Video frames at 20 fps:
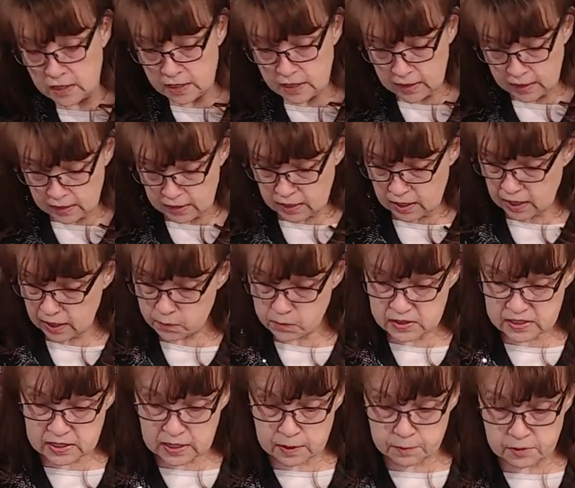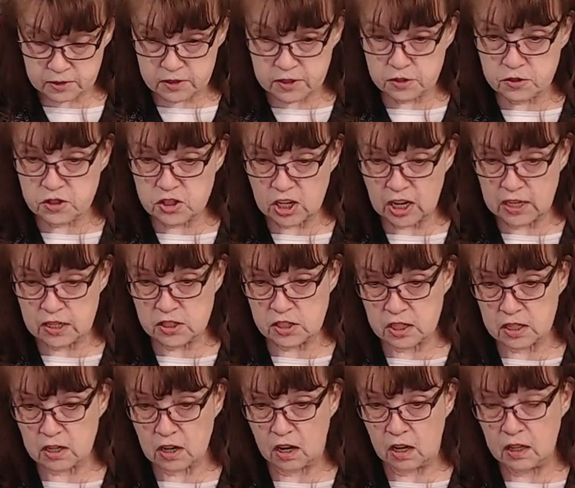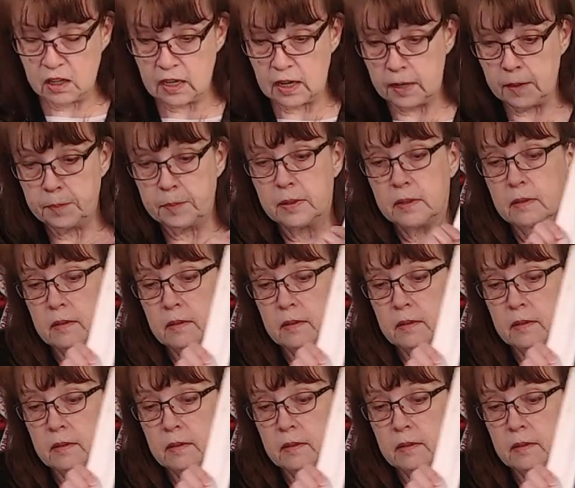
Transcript: and I was able to change it all up.